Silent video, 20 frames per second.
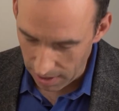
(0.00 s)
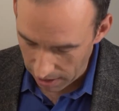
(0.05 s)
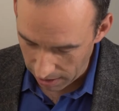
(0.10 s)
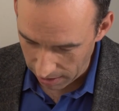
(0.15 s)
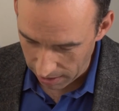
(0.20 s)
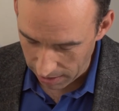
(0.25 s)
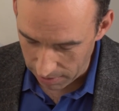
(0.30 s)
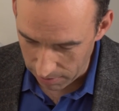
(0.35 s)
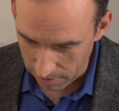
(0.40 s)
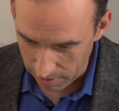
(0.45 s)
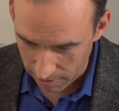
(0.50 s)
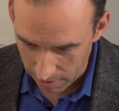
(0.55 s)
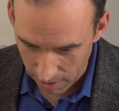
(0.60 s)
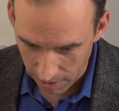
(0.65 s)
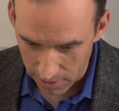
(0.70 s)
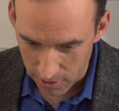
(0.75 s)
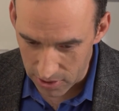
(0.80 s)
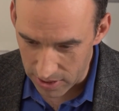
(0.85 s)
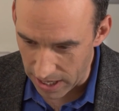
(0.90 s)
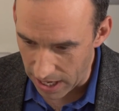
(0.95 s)
I
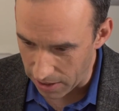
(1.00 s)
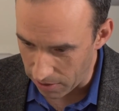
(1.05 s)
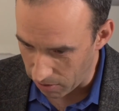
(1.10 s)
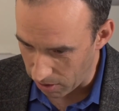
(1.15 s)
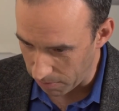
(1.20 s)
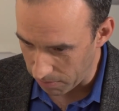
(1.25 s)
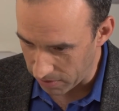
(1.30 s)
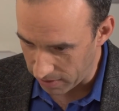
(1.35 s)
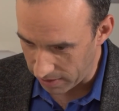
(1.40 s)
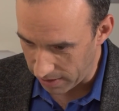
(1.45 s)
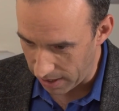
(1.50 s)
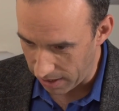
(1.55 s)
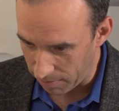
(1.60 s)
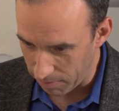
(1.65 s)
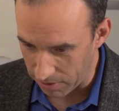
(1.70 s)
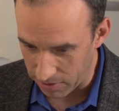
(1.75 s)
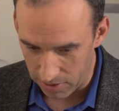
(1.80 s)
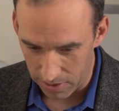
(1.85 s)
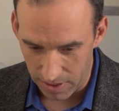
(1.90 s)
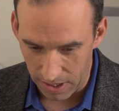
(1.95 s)
understand you're upset,
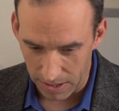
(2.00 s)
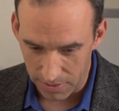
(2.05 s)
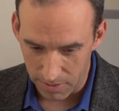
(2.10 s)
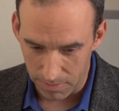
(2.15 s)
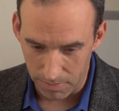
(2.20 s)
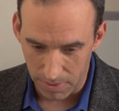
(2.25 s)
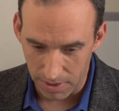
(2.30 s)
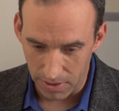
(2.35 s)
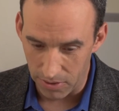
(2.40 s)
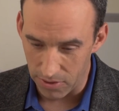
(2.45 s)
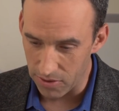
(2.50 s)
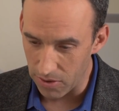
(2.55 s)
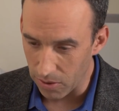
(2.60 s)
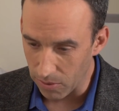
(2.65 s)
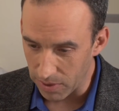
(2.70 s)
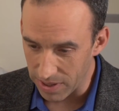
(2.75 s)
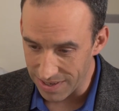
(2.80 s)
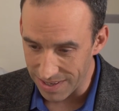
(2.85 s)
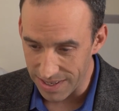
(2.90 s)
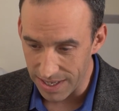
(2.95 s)
Mr. Thompson, but there's no
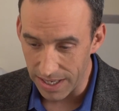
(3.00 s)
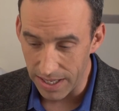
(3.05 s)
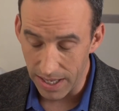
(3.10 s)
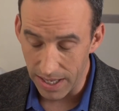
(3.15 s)
reason to